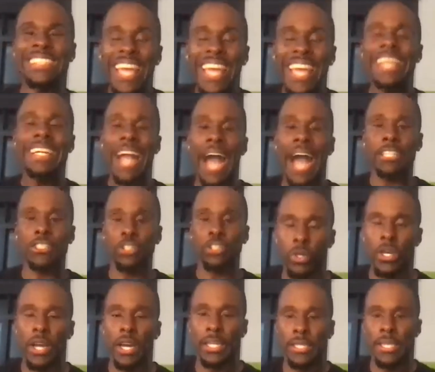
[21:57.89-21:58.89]
They got
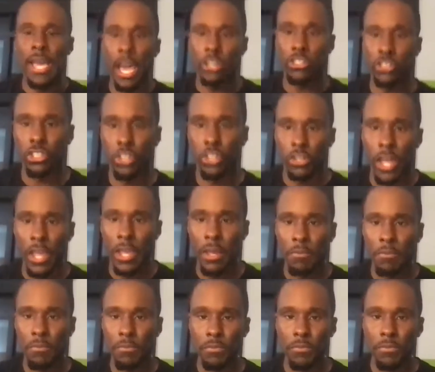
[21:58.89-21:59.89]
$300 to their name,
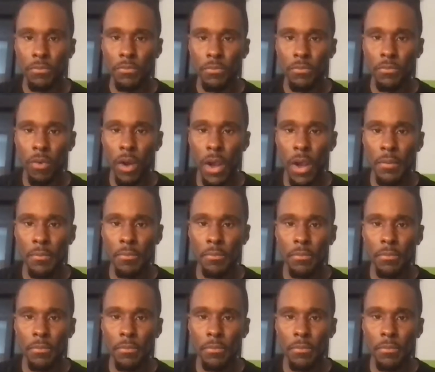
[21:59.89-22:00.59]
right?